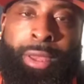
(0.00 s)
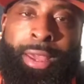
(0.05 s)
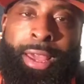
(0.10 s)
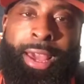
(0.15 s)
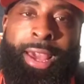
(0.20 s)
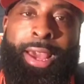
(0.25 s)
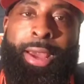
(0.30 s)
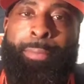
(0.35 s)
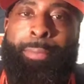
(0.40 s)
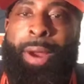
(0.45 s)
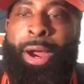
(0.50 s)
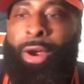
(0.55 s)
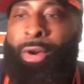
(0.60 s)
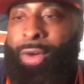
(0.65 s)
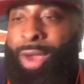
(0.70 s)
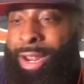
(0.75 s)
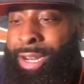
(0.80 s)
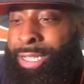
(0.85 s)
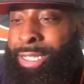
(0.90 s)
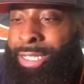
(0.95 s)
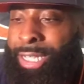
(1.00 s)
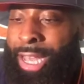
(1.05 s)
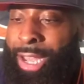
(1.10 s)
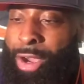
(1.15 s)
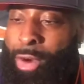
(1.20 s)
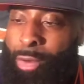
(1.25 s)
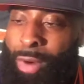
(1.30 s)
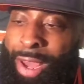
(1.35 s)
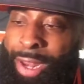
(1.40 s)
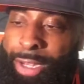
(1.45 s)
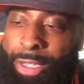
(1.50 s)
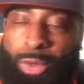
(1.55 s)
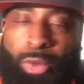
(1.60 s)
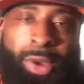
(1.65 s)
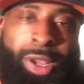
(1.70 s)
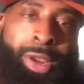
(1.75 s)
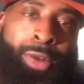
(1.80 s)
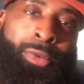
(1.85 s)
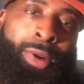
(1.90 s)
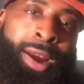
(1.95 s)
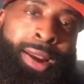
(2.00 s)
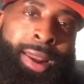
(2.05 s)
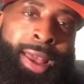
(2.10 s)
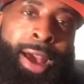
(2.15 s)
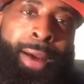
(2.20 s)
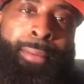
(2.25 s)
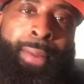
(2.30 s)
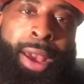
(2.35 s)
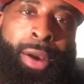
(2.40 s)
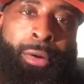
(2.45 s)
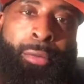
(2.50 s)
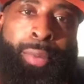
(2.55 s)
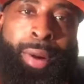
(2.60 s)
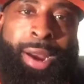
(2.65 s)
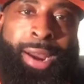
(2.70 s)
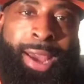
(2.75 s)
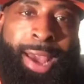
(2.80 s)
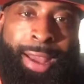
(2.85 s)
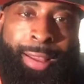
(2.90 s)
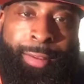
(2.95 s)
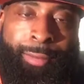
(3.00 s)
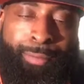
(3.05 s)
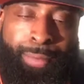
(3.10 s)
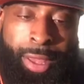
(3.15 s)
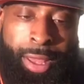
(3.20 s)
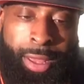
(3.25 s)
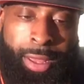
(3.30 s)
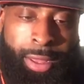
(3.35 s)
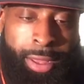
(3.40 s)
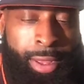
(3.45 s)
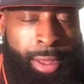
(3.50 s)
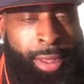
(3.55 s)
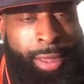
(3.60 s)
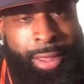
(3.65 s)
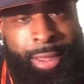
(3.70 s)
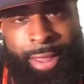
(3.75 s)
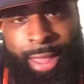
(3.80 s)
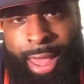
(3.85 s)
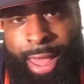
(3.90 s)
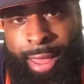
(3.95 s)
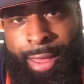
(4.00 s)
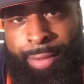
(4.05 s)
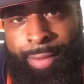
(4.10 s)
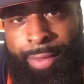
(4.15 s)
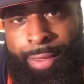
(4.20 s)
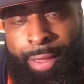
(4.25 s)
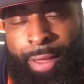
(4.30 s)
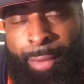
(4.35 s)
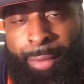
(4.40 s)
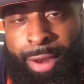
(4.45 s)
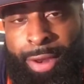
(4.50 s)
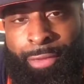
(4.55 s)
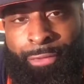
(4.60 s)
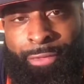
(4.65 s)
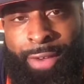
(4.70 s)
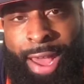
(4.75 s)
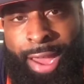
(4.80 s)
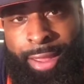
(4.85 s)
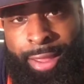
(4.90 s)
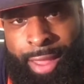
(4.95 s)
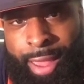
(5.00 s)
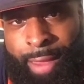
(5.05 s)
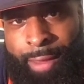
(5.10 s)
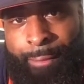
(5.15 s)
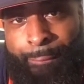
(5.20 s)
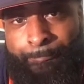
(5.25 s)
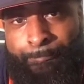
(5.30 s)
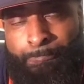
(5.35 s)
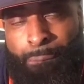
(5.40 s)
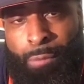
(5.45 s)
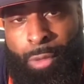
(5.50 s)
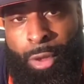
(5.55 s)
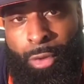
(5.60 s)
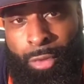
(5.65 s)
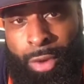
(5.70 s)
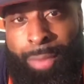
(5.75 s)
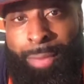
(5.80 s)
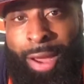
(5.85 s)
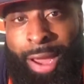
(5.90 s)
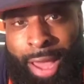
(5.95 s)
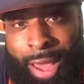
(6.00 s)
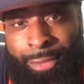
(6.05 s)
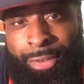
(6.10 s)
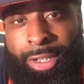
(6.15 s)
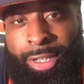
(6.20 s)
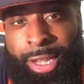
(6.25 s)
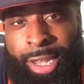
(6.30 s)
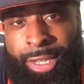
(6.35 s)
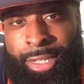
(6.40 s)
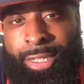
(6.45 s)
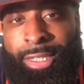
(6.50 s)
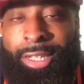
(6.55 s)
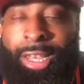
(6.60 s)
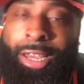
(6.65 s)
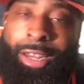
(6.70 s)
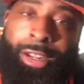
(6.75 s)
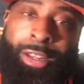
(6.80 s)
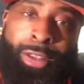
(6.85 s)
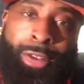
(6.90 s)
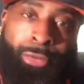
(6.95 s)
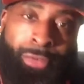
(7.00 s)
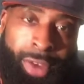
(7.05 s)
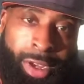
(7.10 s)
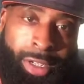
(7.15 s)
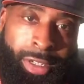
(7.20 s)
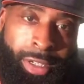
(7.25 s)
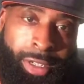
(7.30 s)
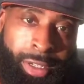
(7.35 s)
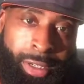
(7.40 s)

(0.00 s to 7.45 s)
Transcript: And my greatest takeaway this week right now, man, will probably have to be the fact that we might have a chance of taking the division.